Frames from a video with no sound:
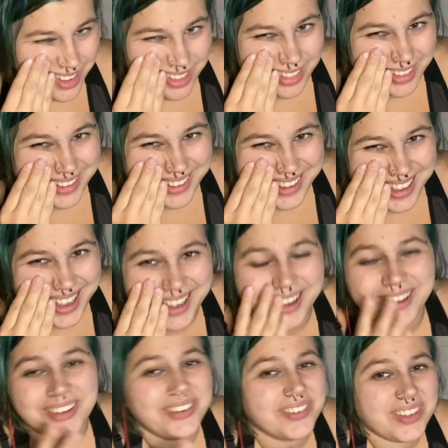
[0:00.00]
Like,
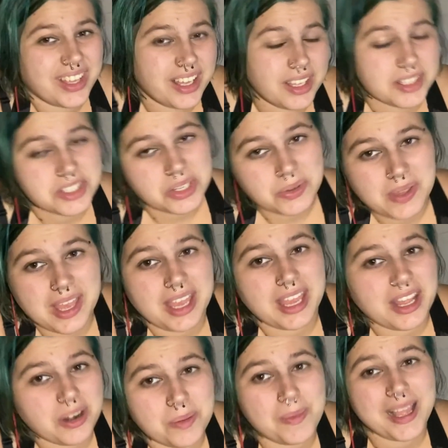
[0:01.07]
oh yeah, it's okay,
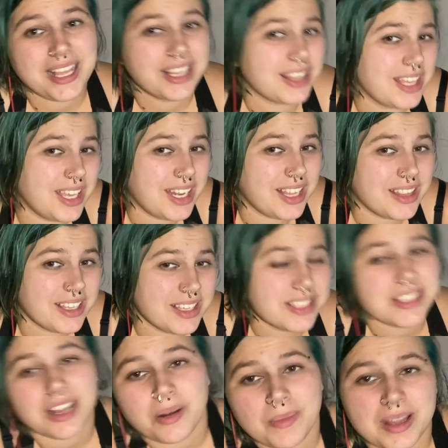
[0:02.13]
I don't mind cleaning
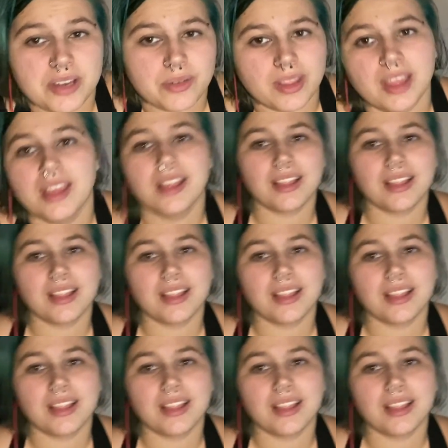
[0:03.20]
this, I don't mind doing it.